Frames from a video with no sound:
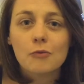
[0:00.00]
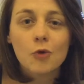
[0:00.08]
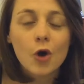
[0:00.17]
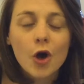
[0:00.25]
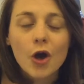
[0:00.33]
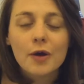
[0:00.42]

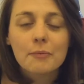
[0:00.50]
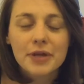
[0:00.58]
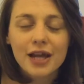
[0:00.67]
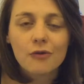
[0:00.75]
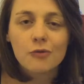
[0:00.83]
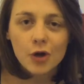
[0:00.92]
work,
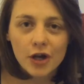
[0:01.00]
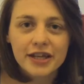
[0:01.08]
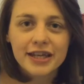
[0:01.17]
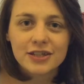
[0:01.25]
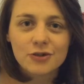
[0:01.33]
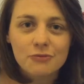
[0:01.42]
be at
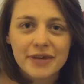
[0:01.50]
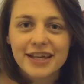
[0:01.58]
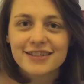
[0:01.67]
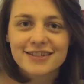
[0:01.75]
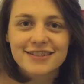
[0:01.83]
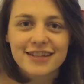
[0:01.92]
work in your
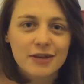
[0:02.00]
midst